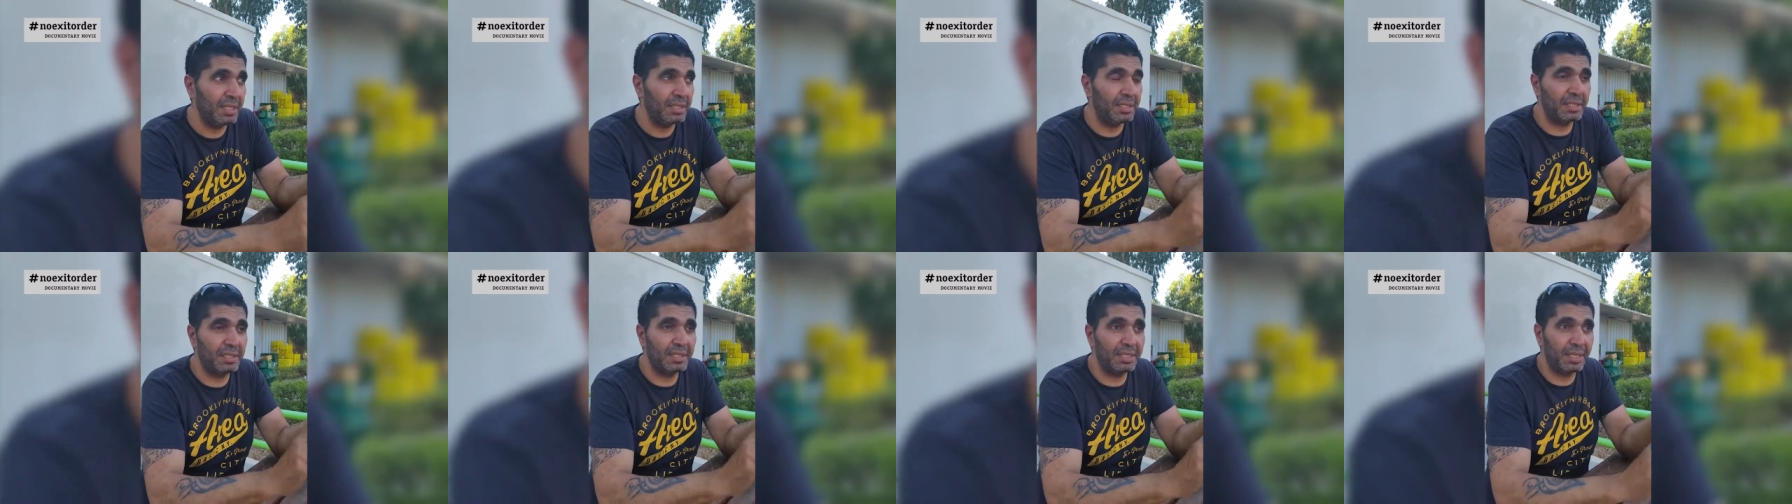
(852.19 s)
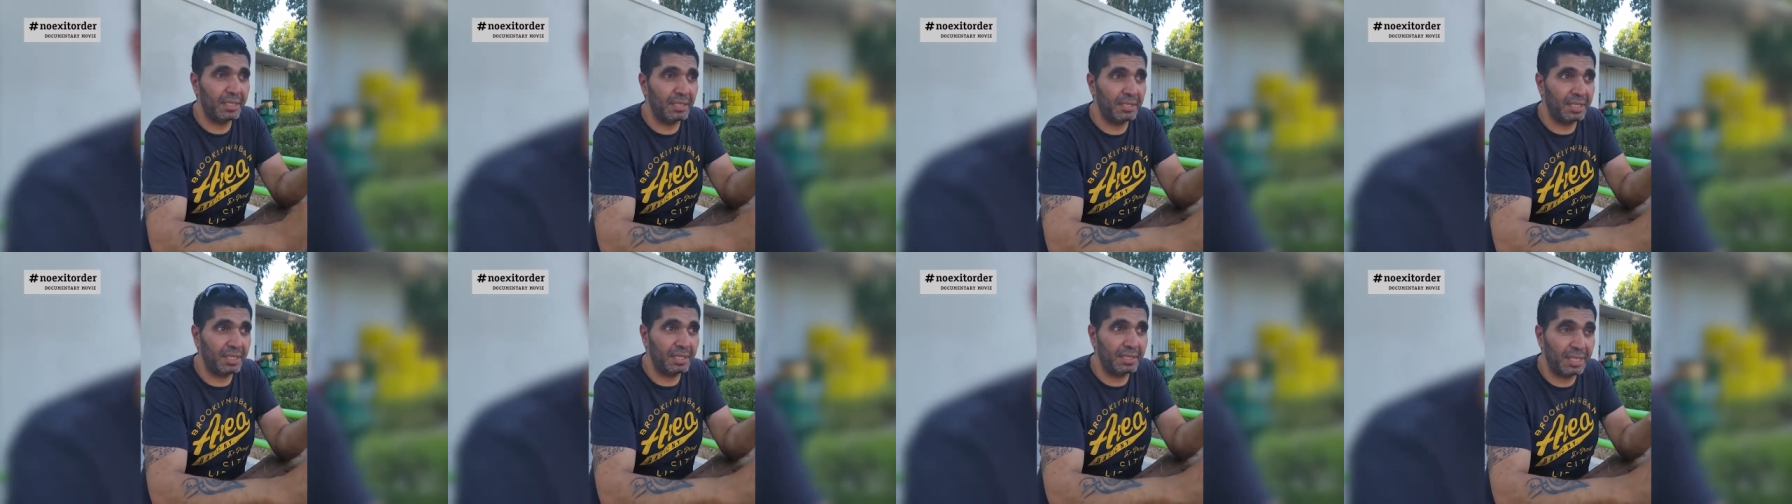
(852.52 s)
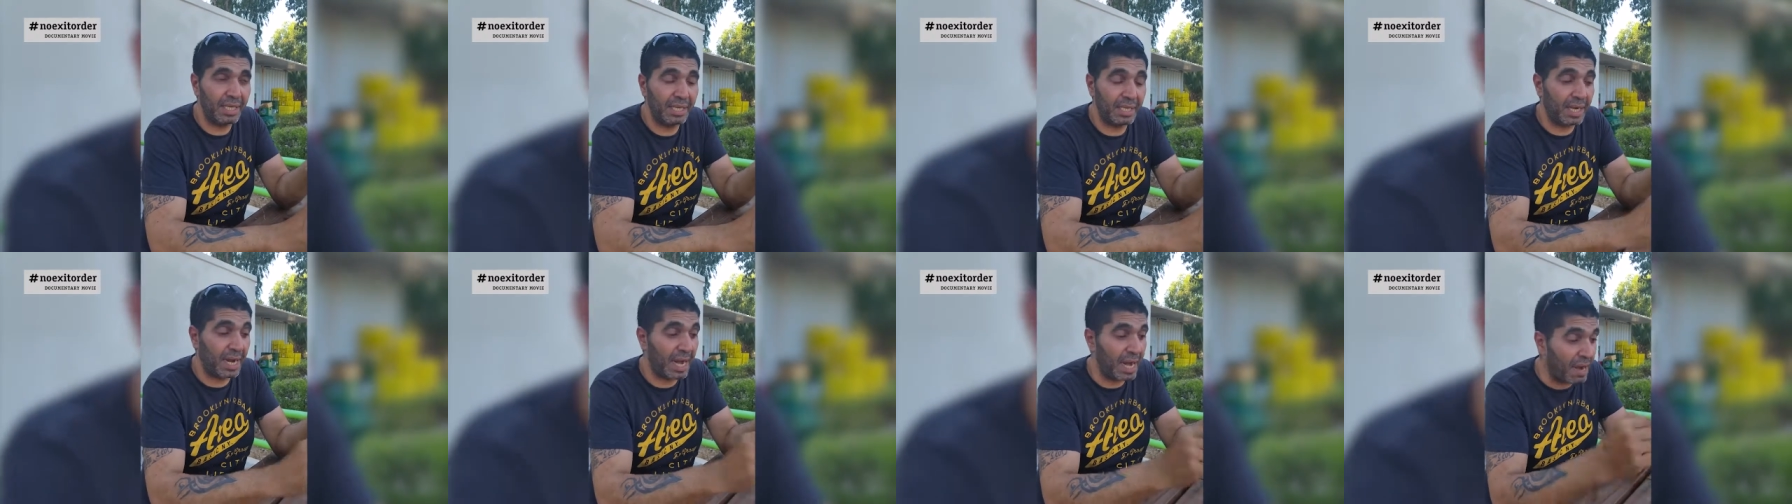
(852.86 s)
They
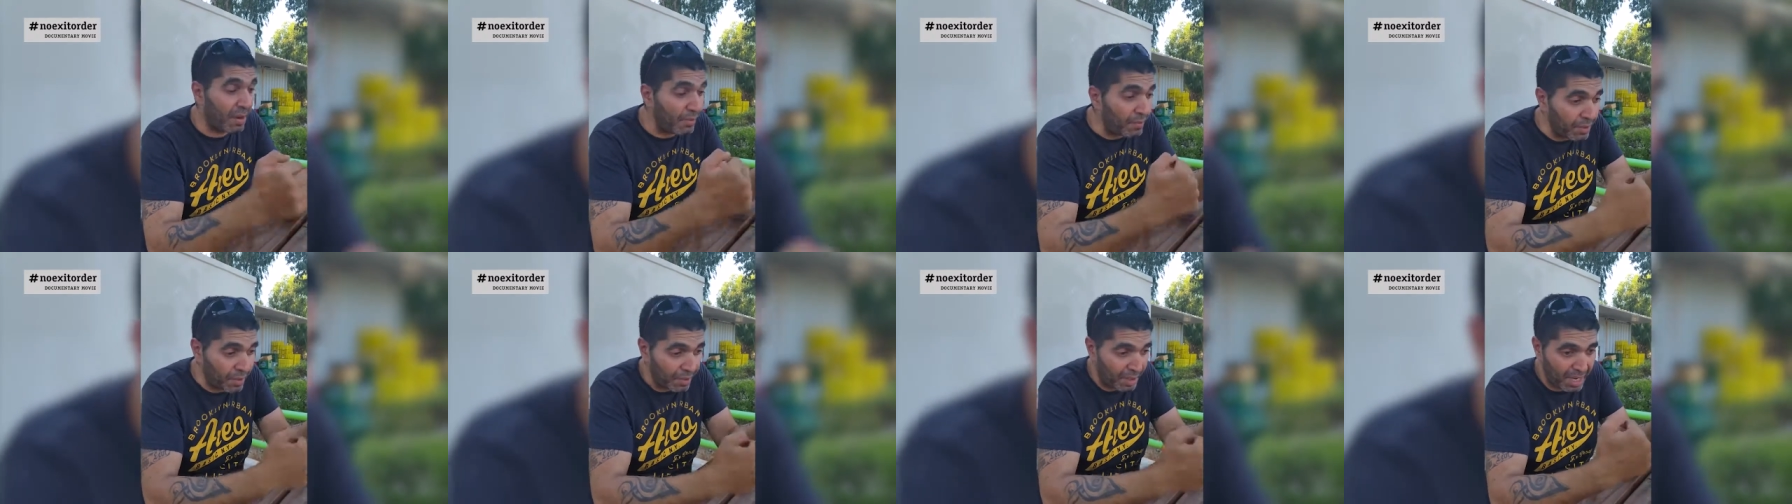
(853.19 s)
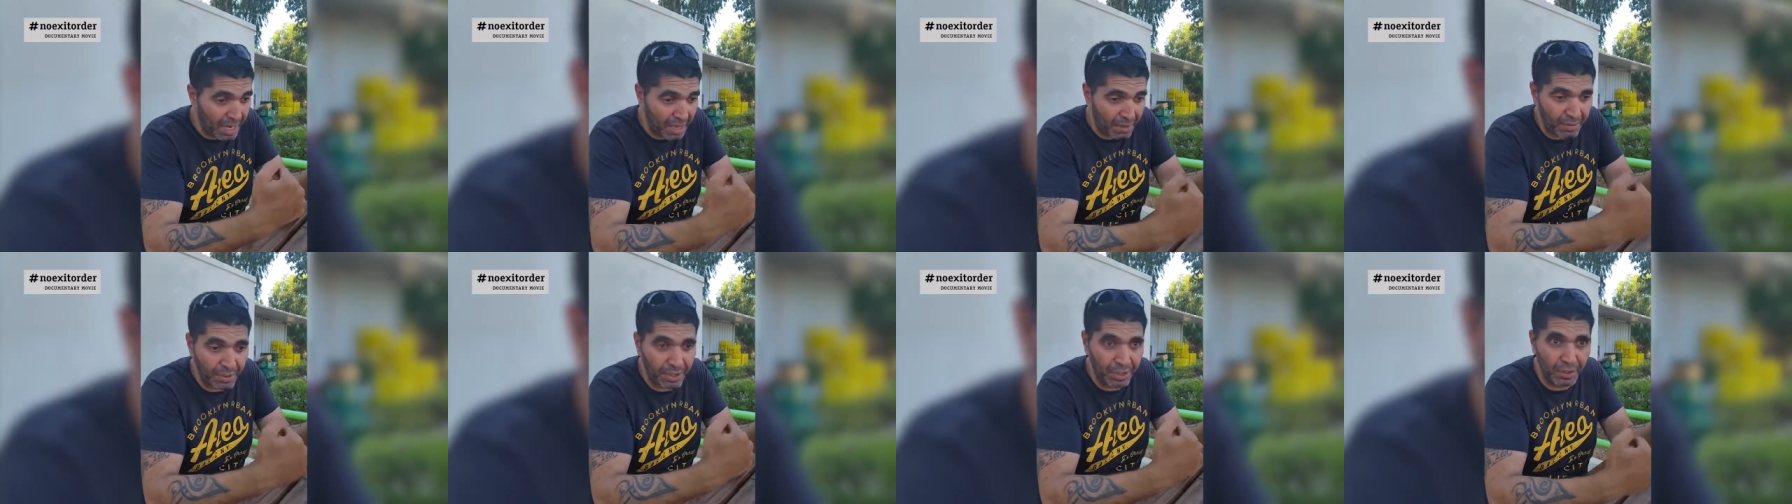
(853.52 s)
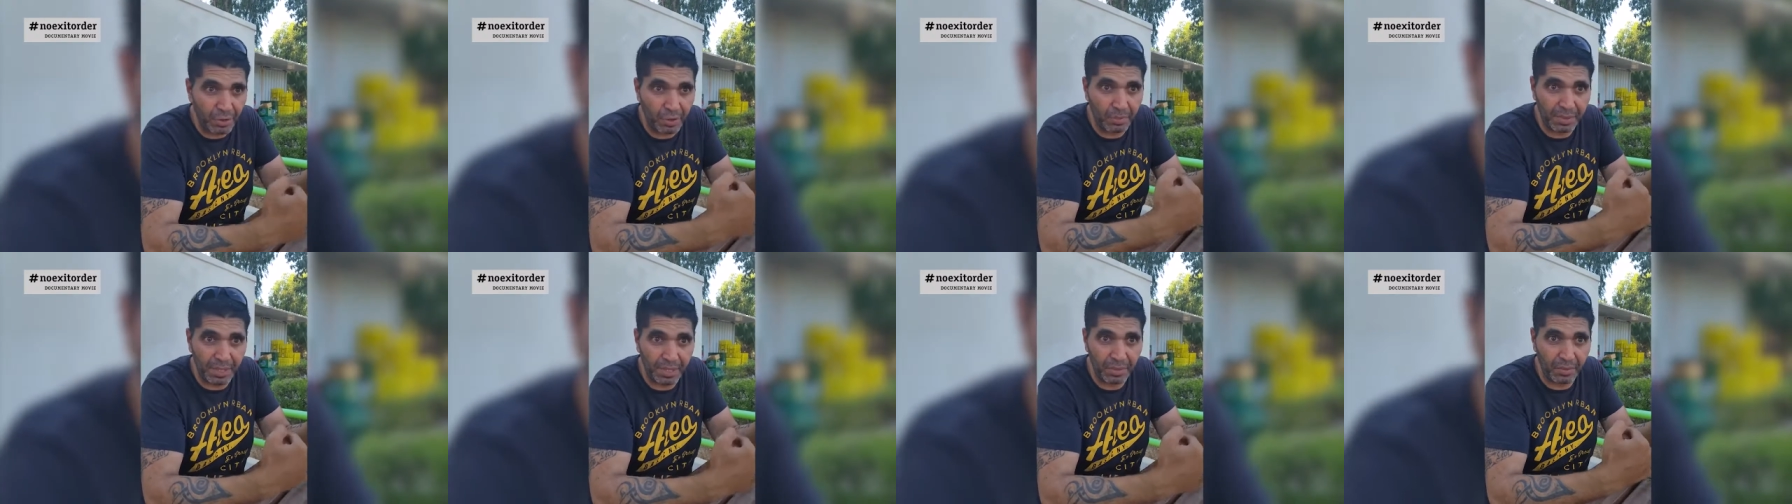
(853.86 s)
take our
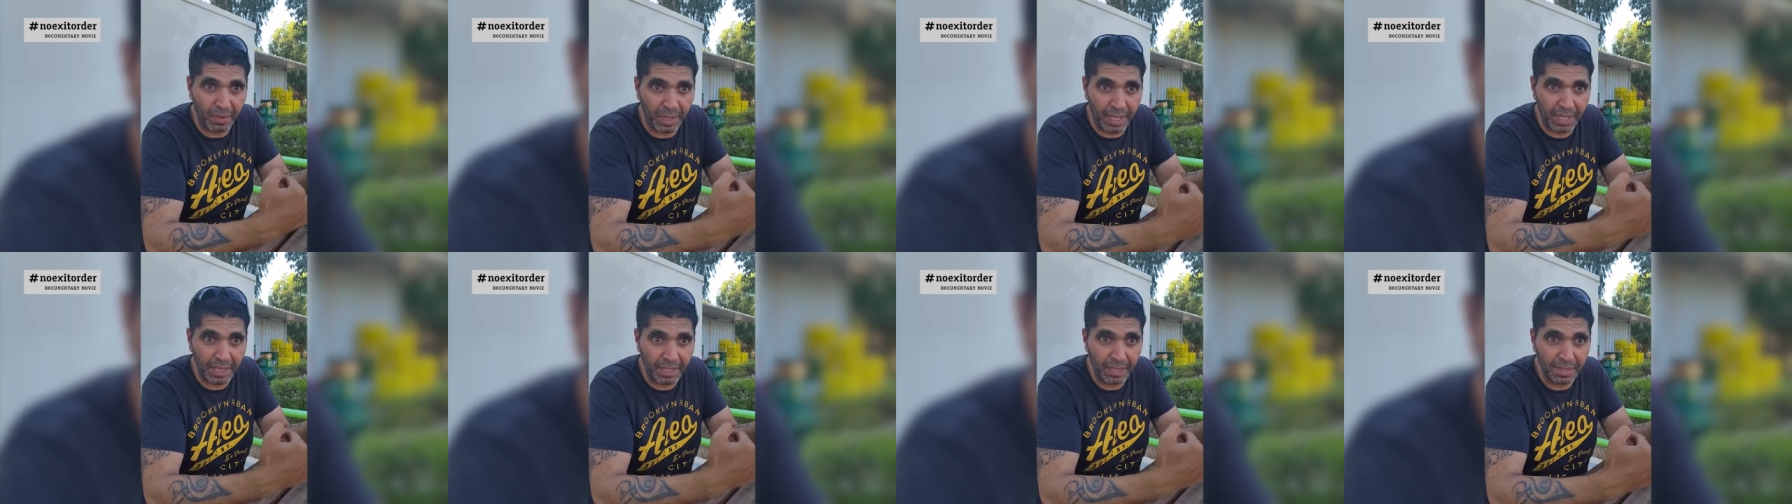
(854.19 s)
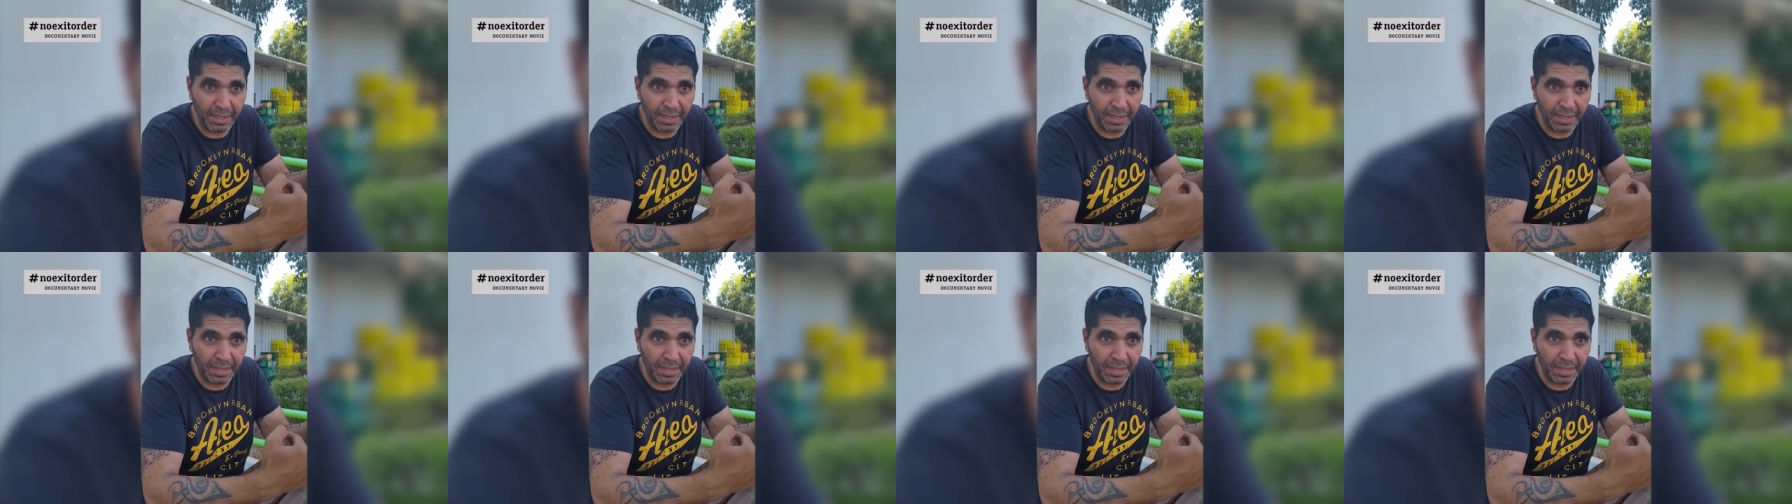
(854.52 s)
human rights.